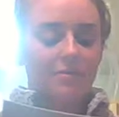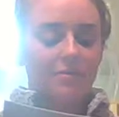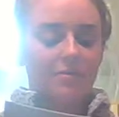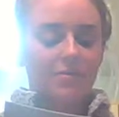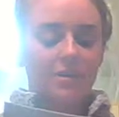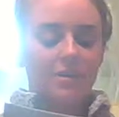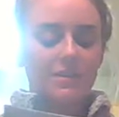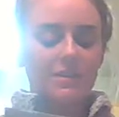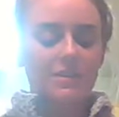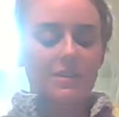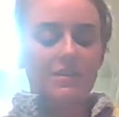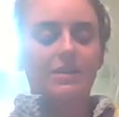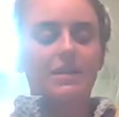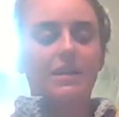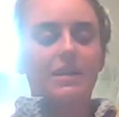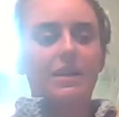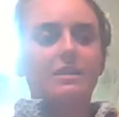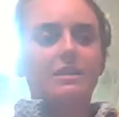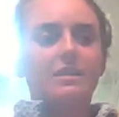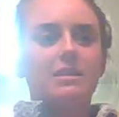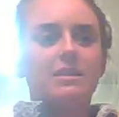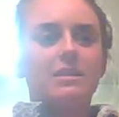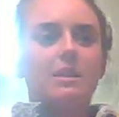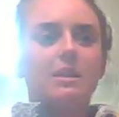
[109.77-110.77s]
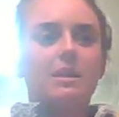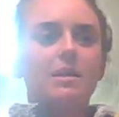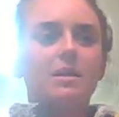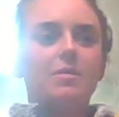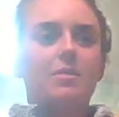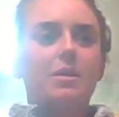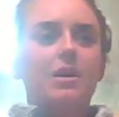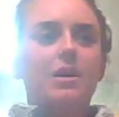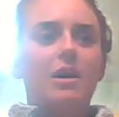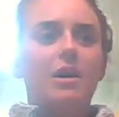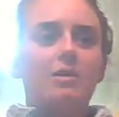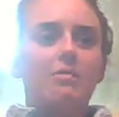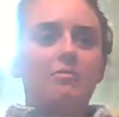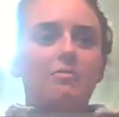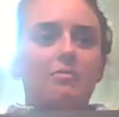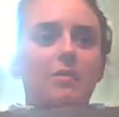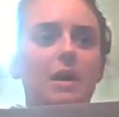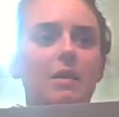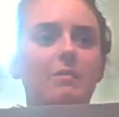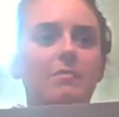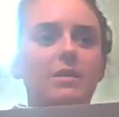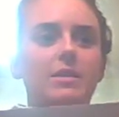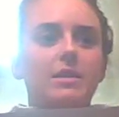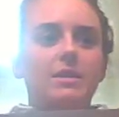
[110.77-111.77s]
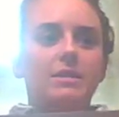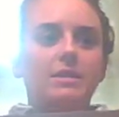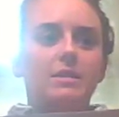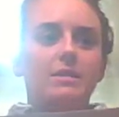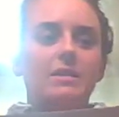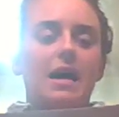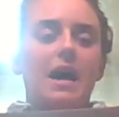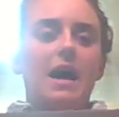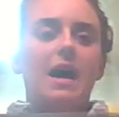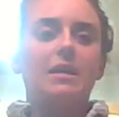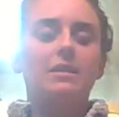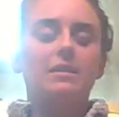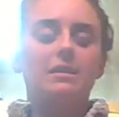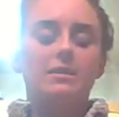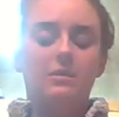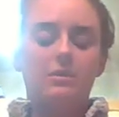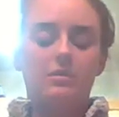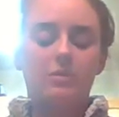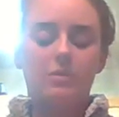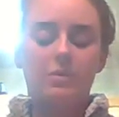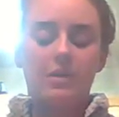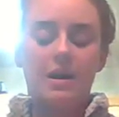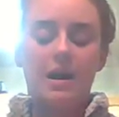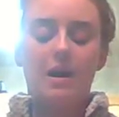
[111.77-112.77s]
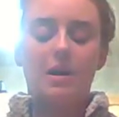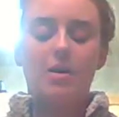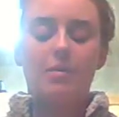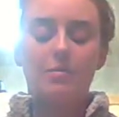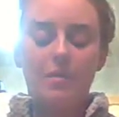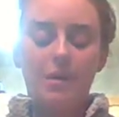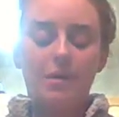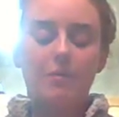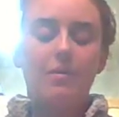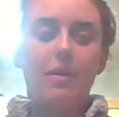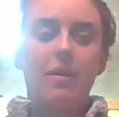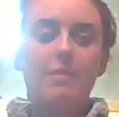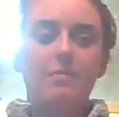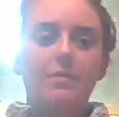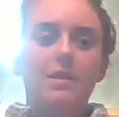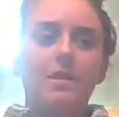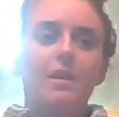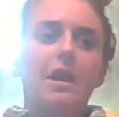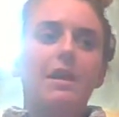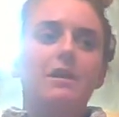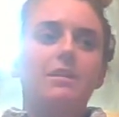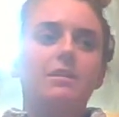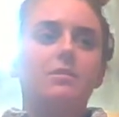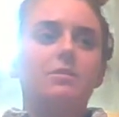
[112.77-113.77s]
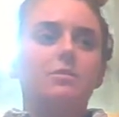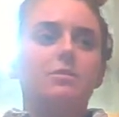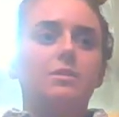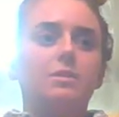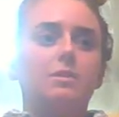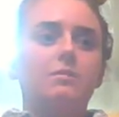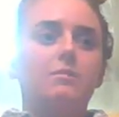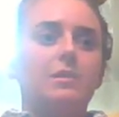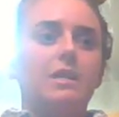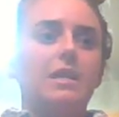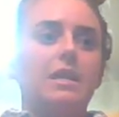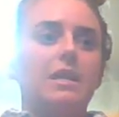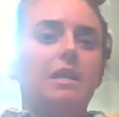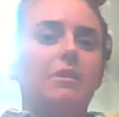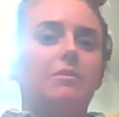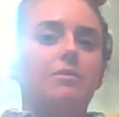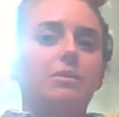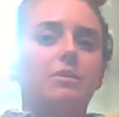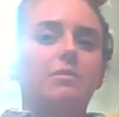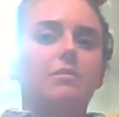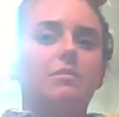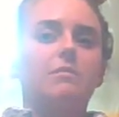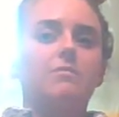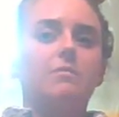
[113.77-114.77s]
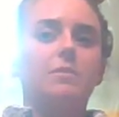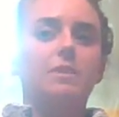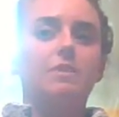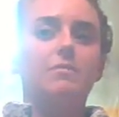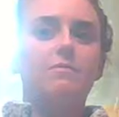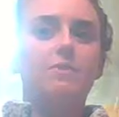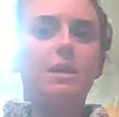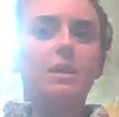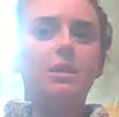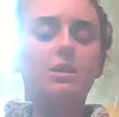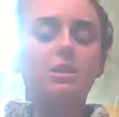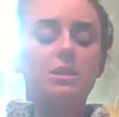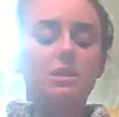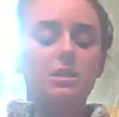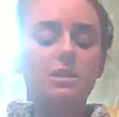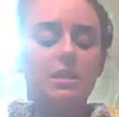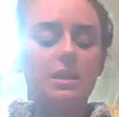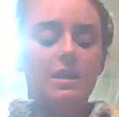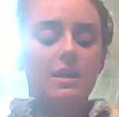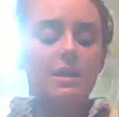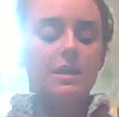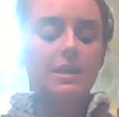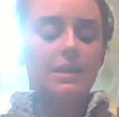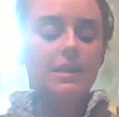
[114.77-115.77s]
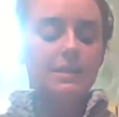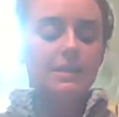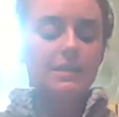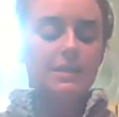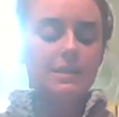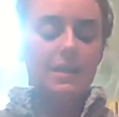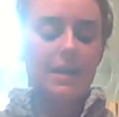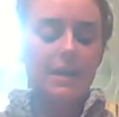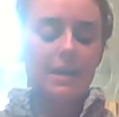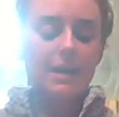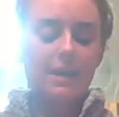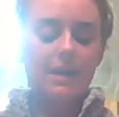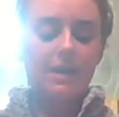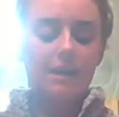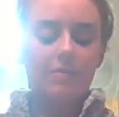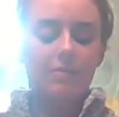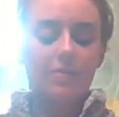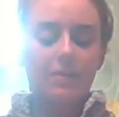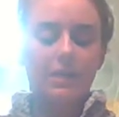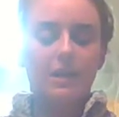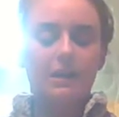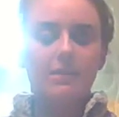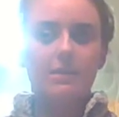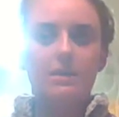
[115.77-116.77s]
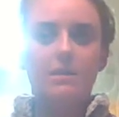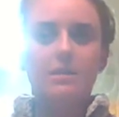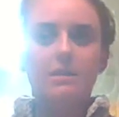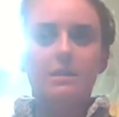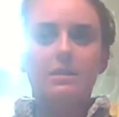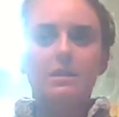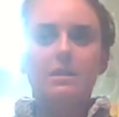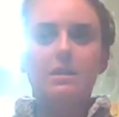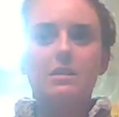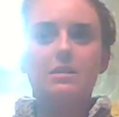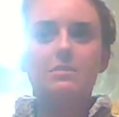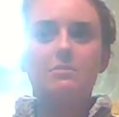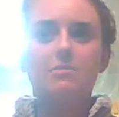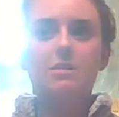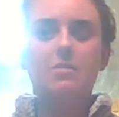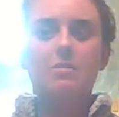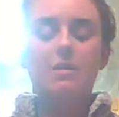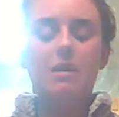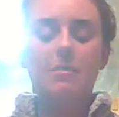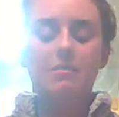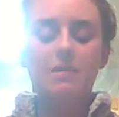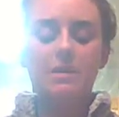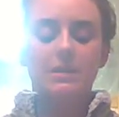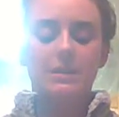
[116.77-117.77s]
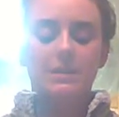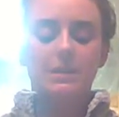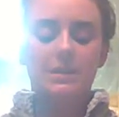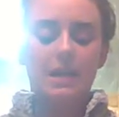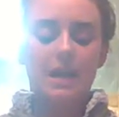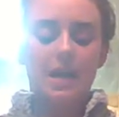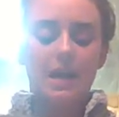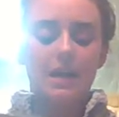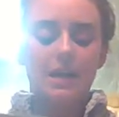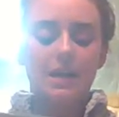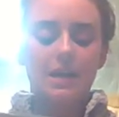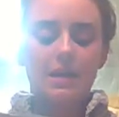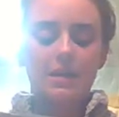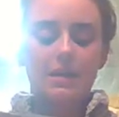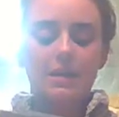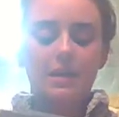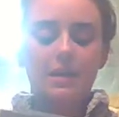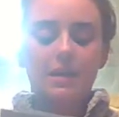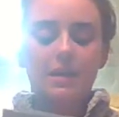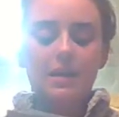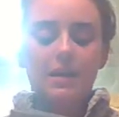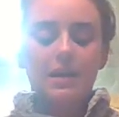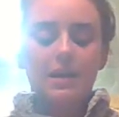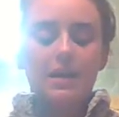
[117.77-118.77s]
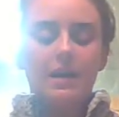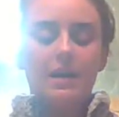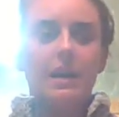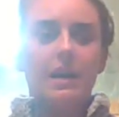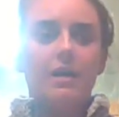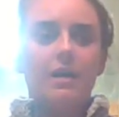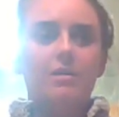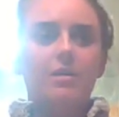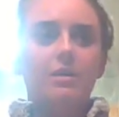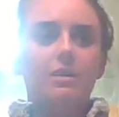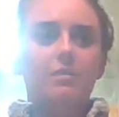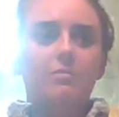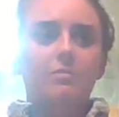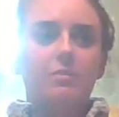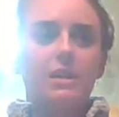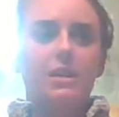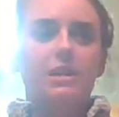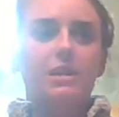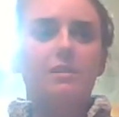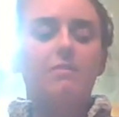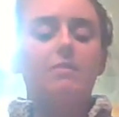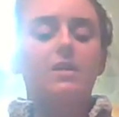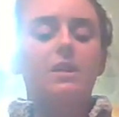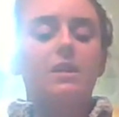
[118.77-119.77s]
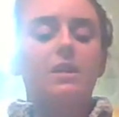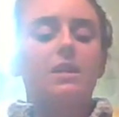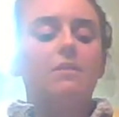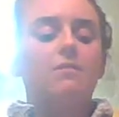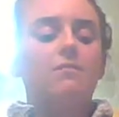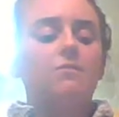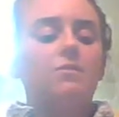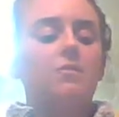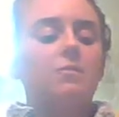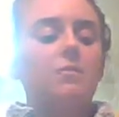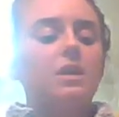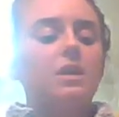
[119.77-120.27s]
First, I would like to talk about how my rabbit acts towards me and how he shows me affection. Second, I would like to discuss my rabbit's diet and how it can be convenient for